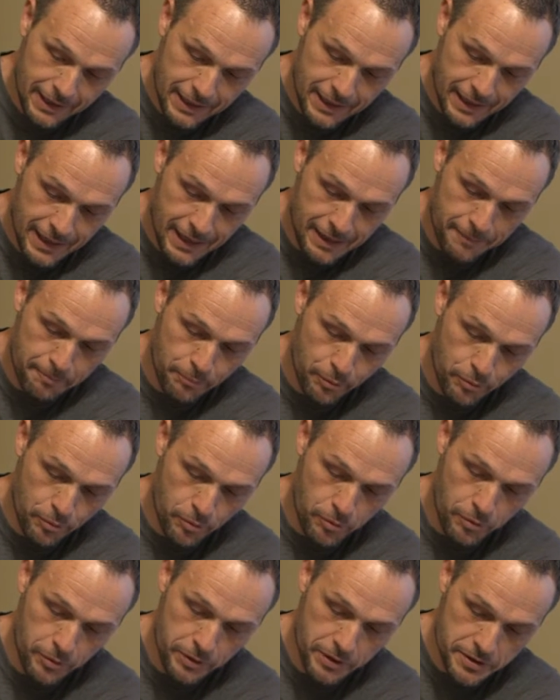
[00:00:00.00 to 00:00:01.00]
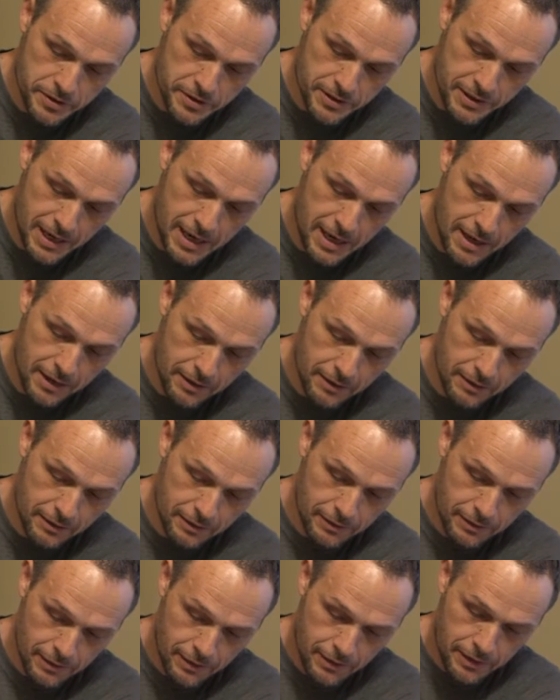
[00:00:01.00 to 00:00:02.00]
and I pull the sock
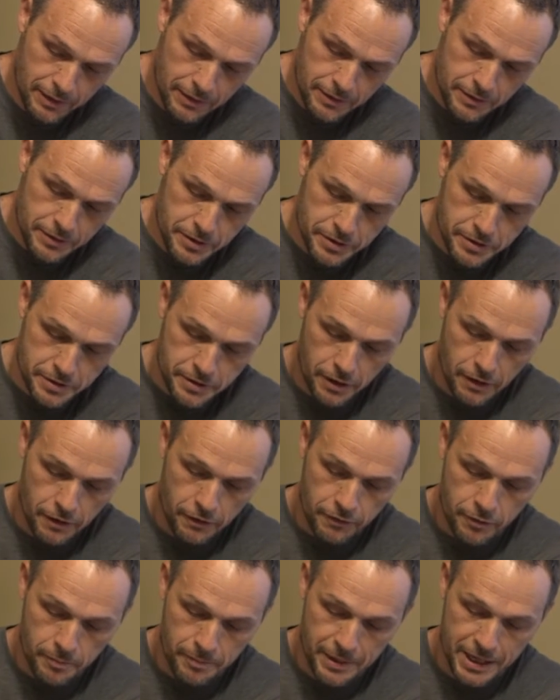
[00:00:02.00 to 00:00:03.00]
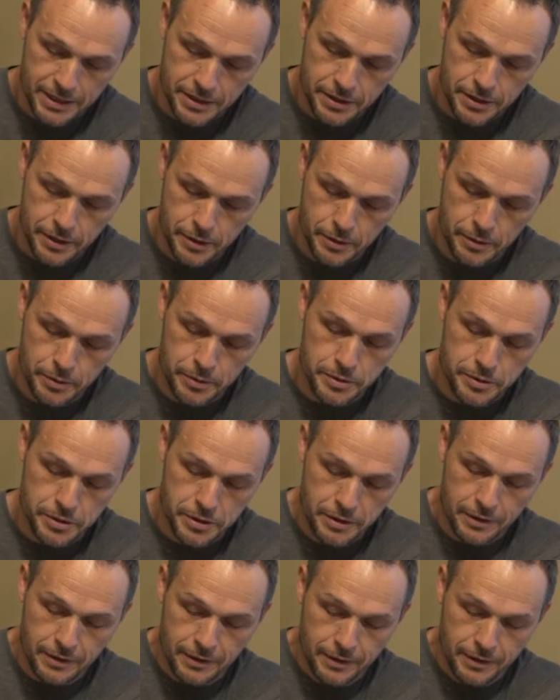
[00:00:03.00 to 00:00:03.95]
just over my toes.